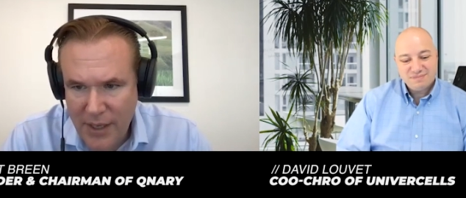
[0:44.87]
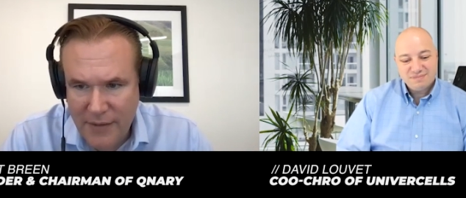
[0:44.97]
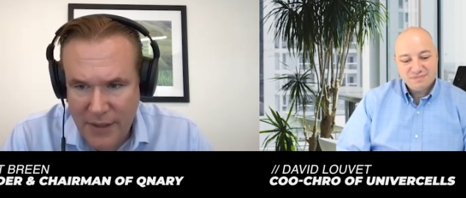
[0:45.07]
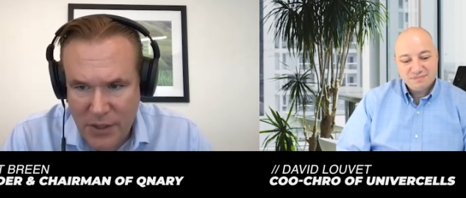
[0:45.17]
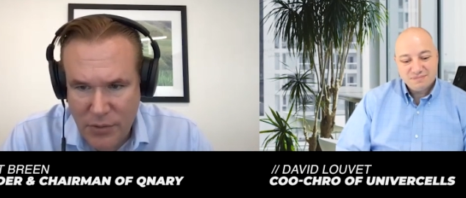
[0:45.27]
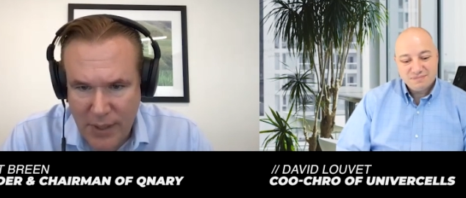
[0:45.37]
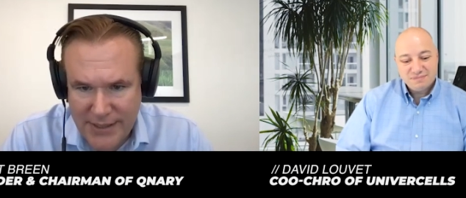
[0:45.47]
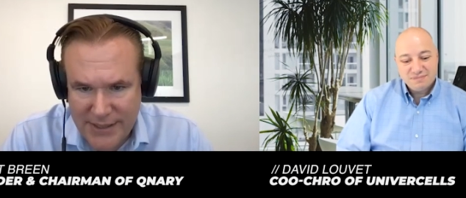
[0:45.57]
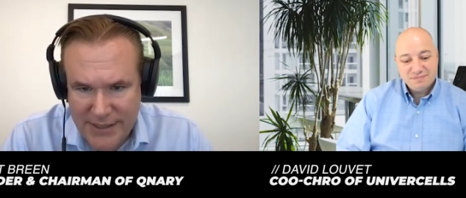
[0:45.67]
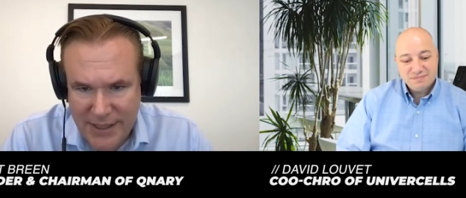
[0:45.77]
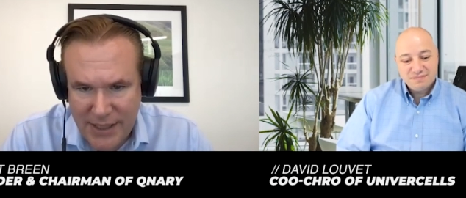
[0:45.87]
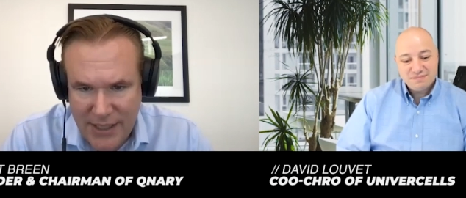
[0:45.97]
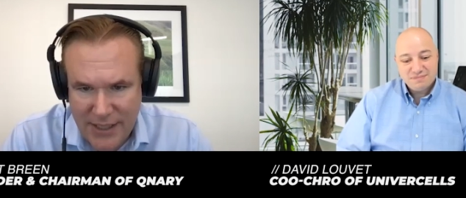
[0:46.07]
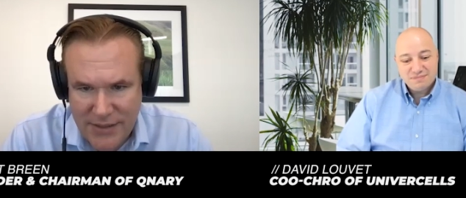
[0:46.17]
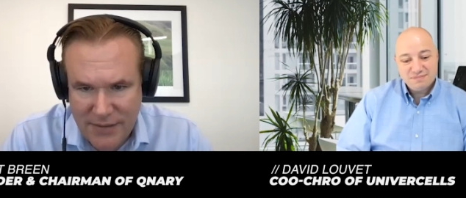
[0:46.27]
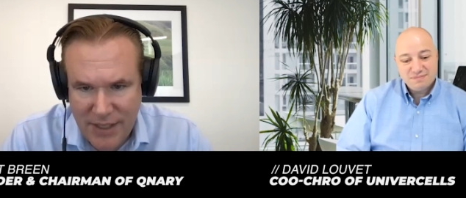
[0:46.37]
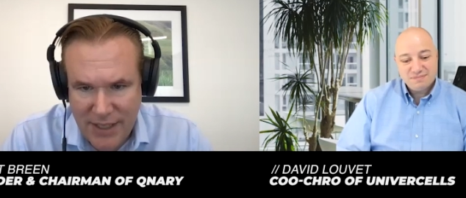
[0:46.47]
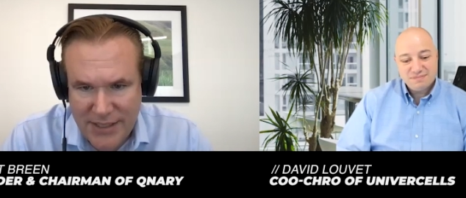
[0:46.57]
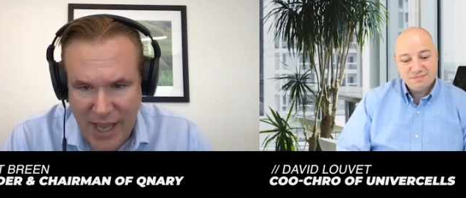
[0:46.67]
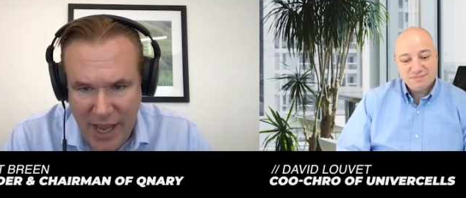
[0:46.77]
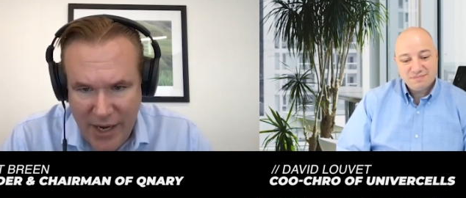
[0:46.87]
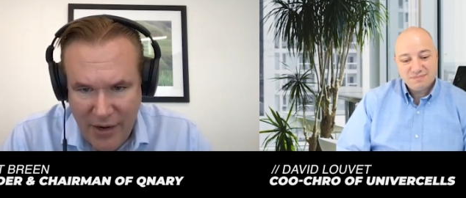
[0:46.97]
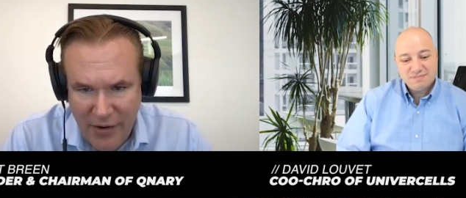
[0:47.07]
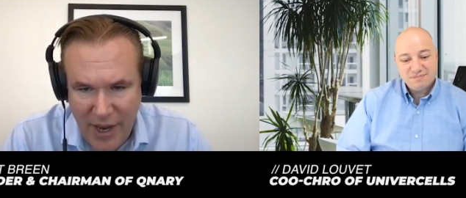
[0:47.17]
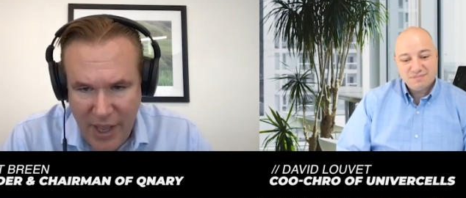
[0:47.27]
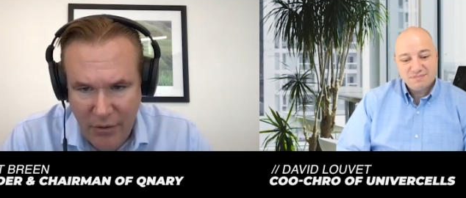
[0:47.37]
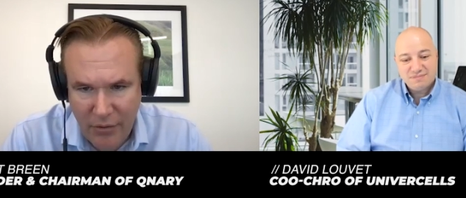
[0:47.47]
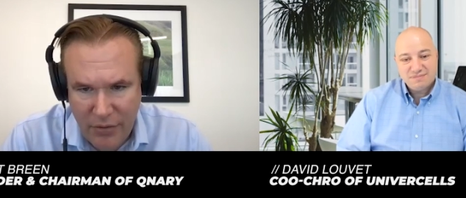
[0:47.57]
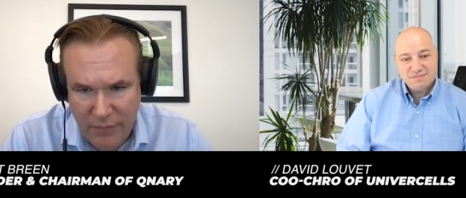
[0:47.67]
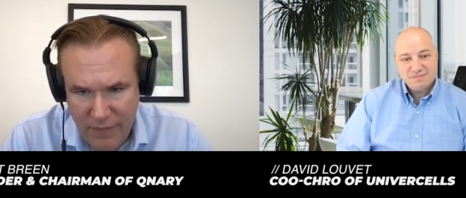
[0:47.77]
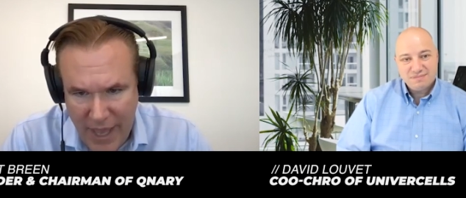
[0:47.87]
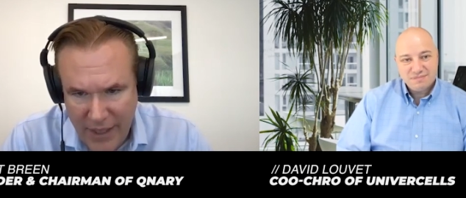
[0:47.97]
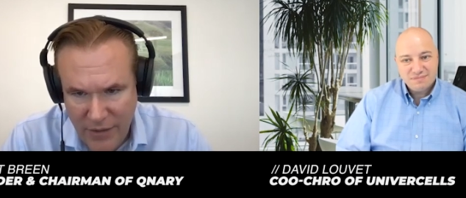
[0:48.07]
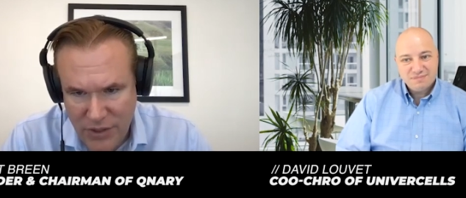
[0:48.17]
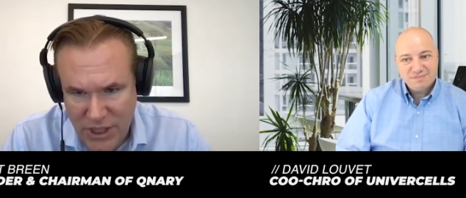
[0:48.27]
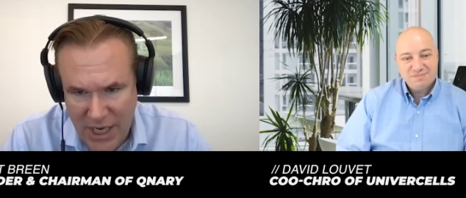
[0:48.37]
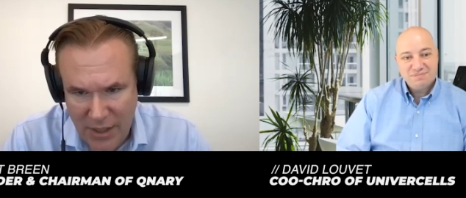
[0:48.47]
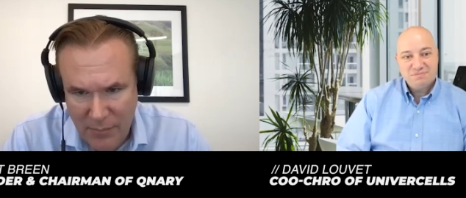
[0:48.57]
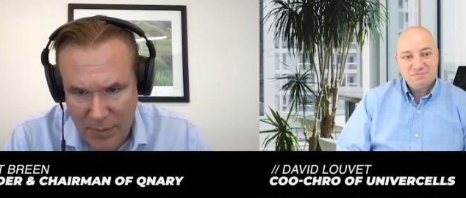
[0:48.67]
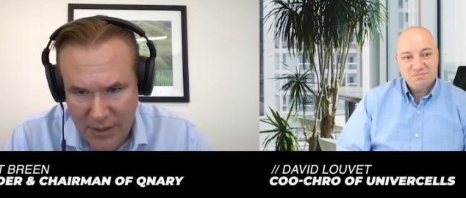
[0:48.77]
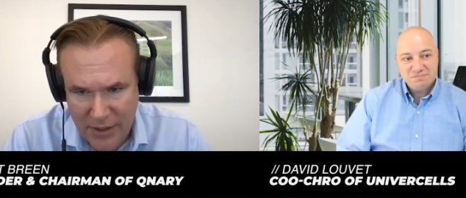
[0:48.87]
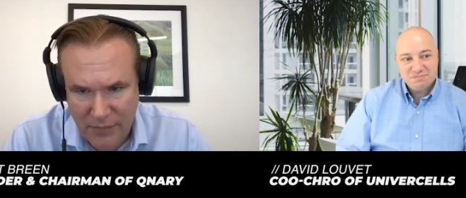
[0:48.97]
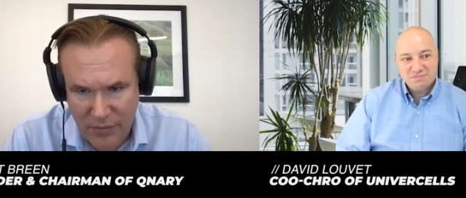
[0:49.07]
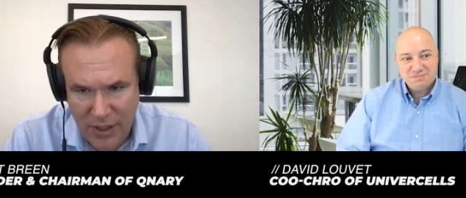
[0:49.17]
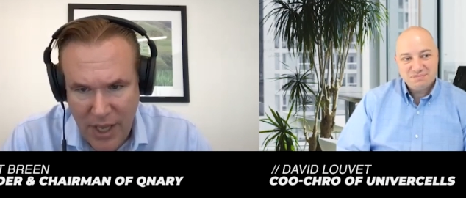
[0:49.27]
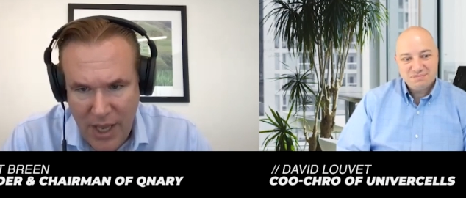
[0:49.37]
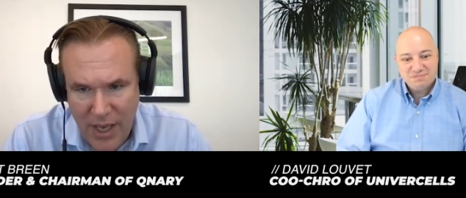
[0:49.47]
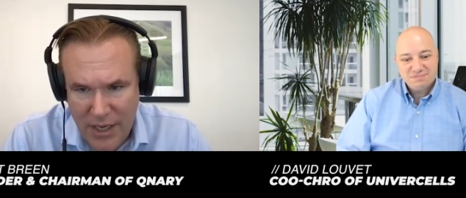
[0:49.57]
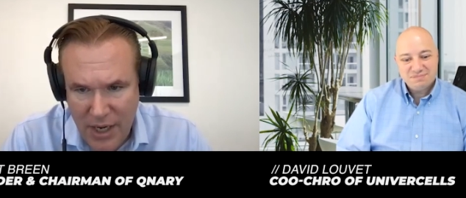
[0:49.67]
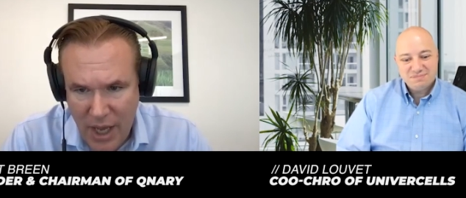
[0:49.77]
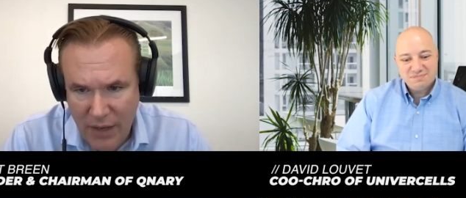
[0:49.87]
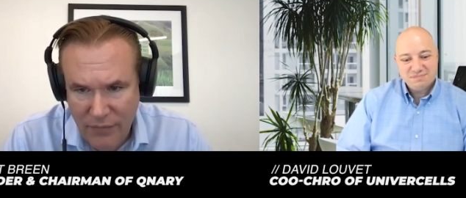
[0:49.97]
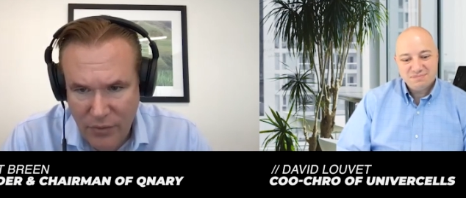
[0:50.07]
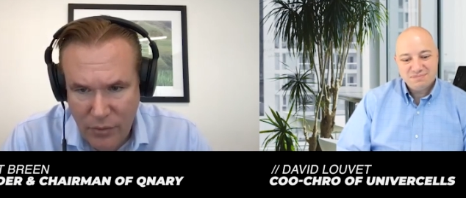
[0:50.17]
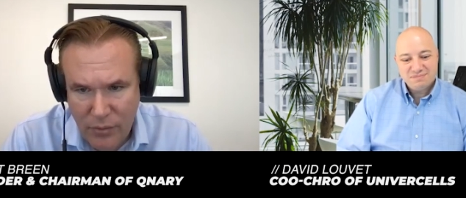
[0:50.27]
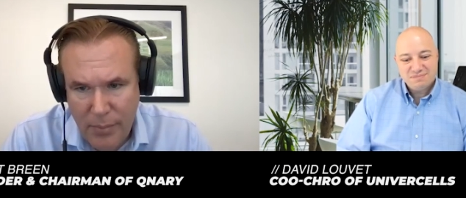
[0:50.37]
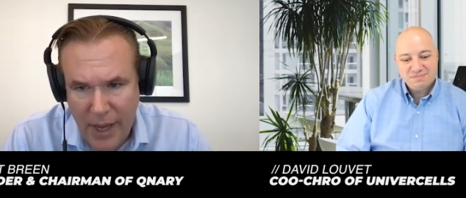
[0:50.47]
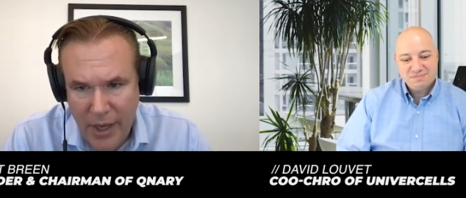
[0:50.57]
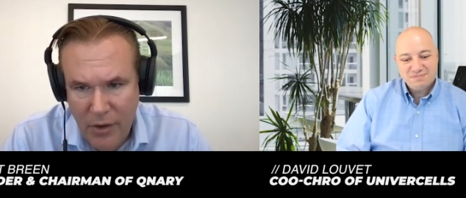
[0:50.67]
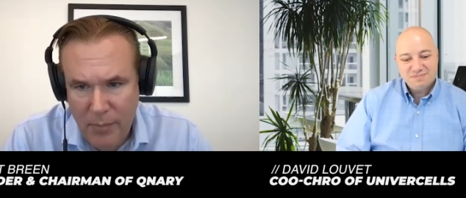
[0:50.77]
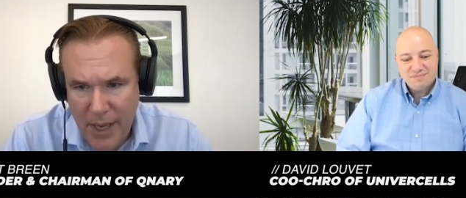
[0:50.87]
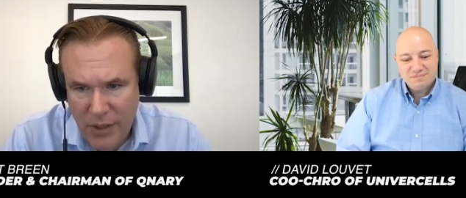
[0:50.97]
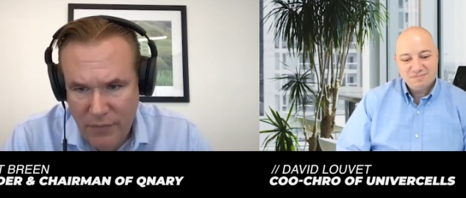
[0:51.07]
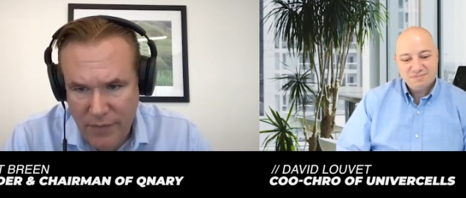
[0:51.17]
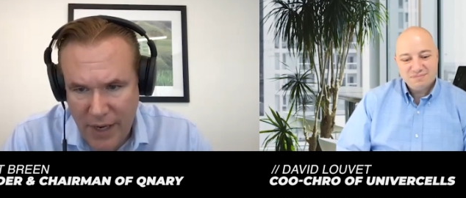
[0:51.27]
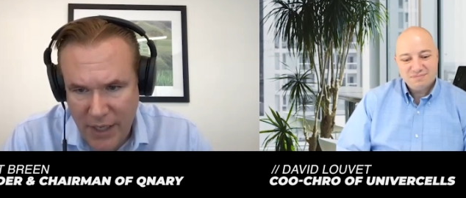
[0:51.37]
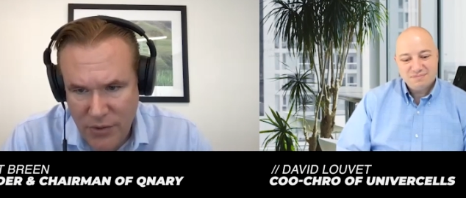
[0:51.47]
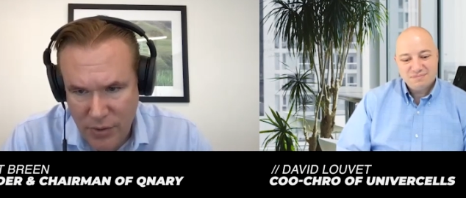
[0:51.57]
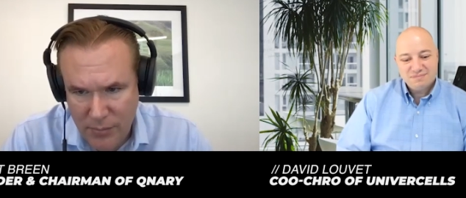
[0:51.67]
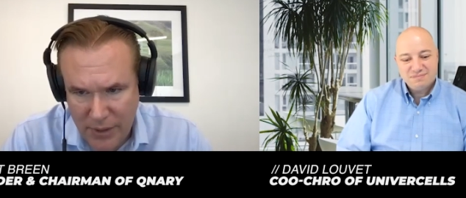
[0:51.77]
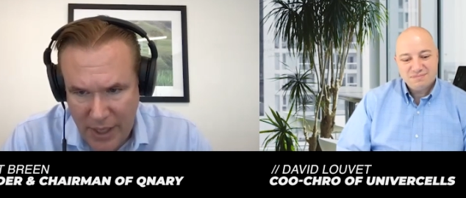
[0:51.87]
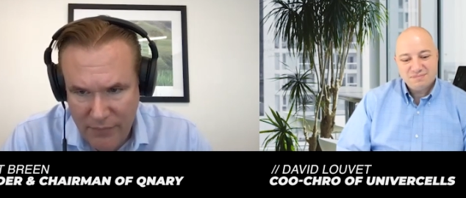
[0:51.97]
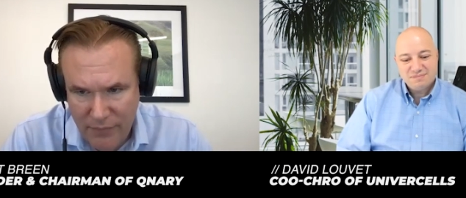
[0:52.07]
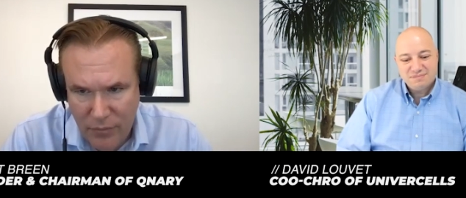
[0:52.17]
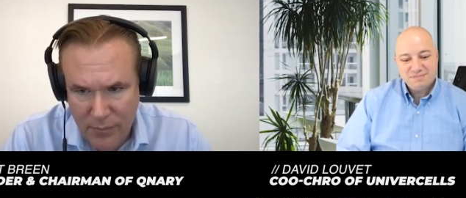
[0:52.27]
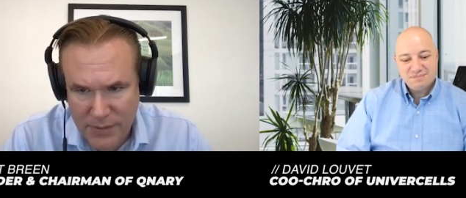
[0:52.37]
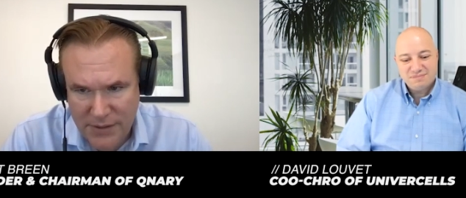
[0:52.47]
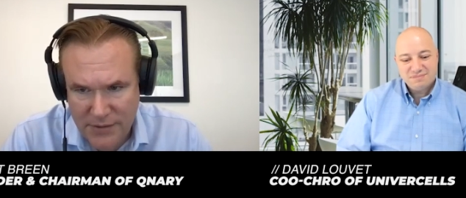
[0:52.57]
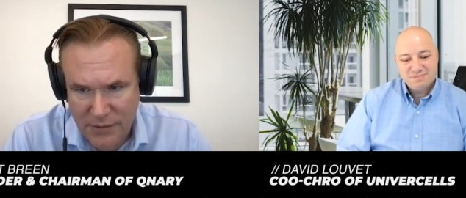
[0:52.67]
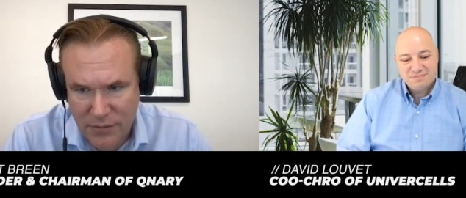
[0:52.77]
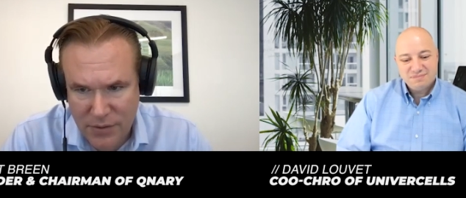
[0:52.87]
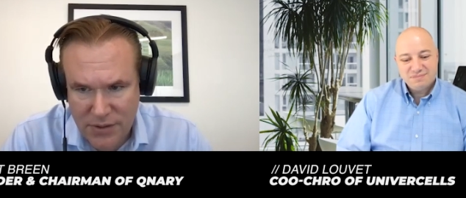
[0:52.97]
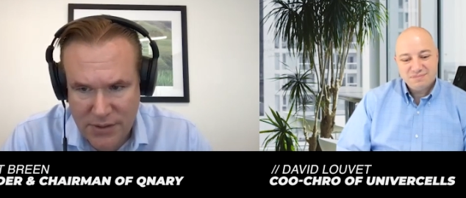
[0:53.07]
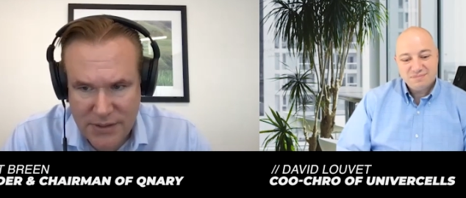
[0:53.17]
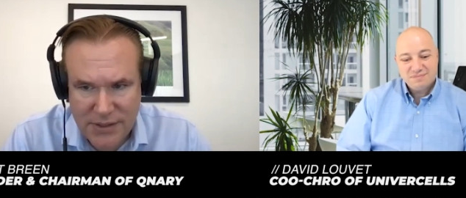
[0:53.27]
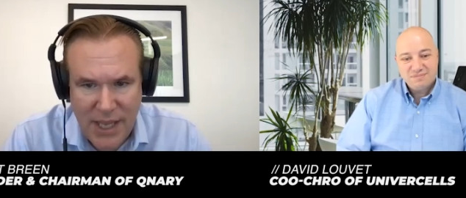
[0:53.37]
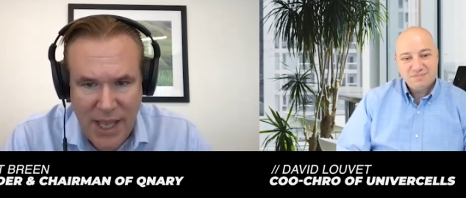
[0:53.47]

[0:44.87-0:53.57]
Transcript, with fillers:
Speaker 1: that addresses the needs of the entire health value chain by delivering novel biomanufacturing platforms and solutions,